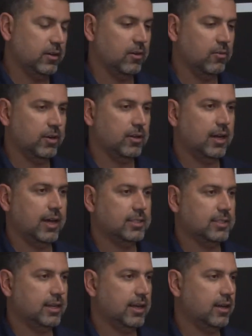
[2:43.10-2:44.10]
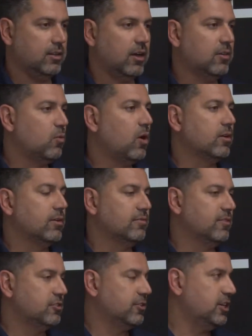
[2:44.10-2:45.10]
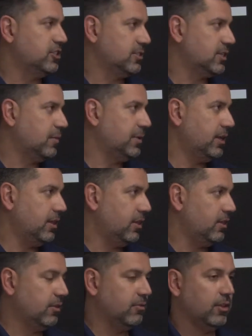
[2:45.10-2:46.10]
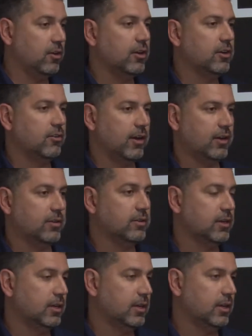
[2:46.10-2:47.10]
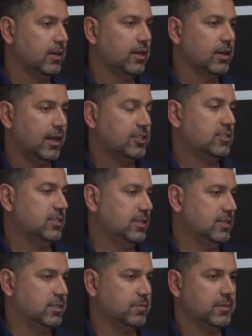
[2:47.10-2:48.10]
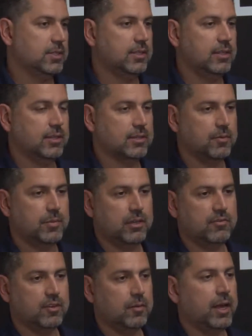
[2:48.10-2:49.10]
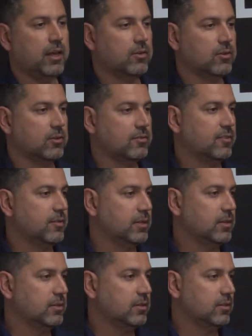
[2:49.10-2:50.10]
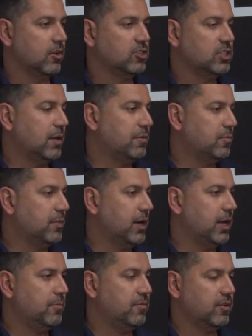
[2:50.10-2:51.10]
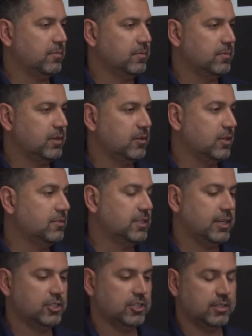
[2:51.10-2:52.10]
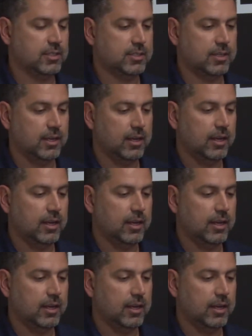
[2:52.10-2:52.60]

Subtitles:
are realizing that a lot of water infiltration is coming in through their underground collection systems. This could be from the manhole, from large diameter pipe, from their lift stations.